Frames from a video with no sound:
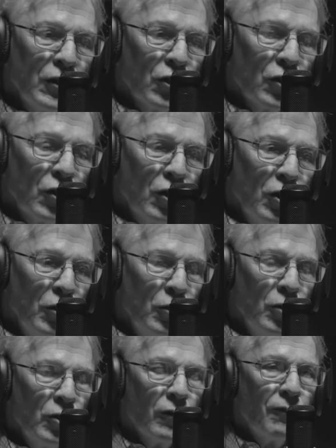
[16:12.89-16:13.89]
are
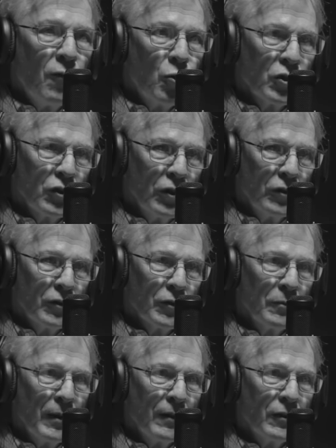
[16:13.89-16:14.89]
2 to 4 students
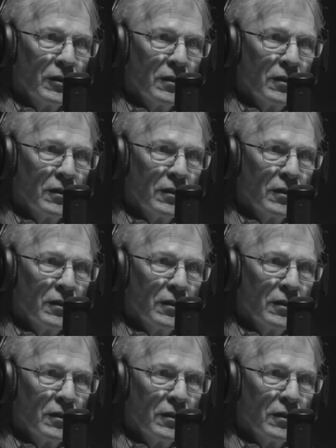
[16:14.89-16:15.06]
from every